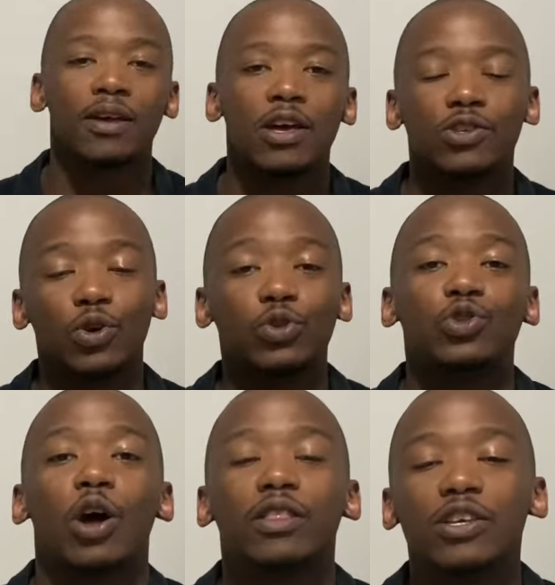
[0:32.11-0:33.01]
So to
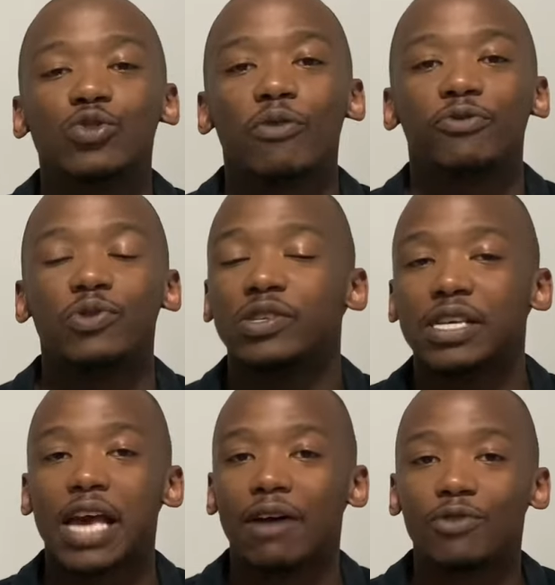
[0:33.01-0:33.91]
start things off, you
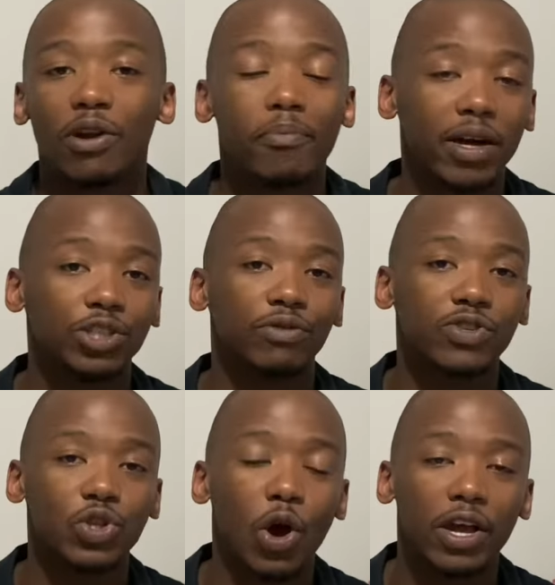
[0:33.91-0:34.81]
see I've got a bunch of
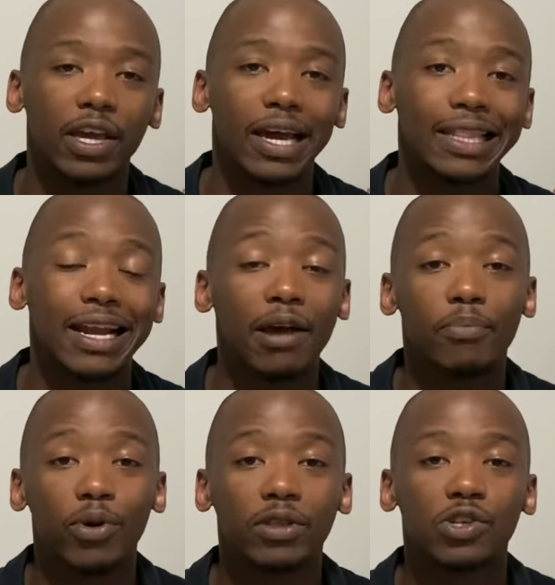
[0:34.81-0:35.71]
stock here that I
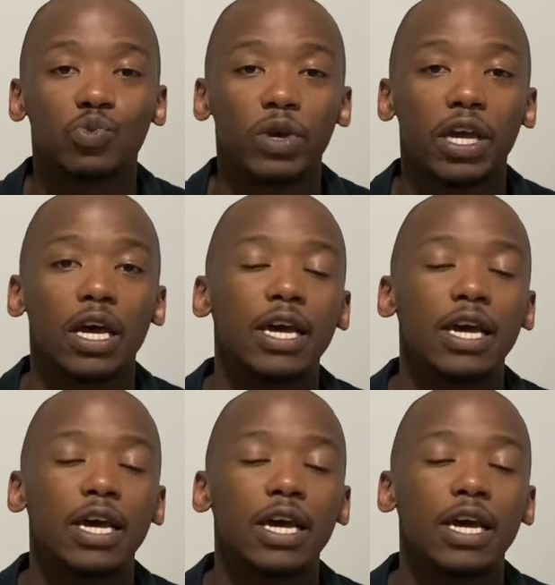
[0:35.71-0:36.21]
bought this week.